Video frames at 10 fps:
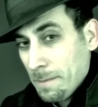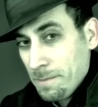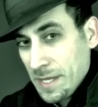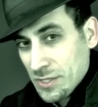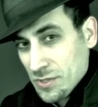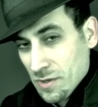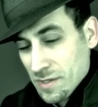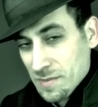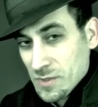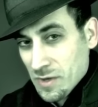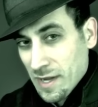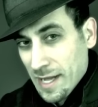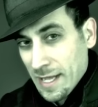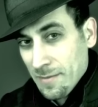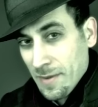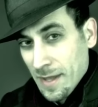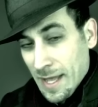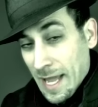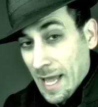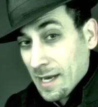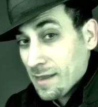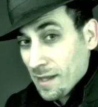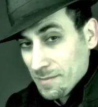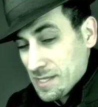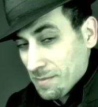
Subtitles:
Be sure to subscribe and thumbs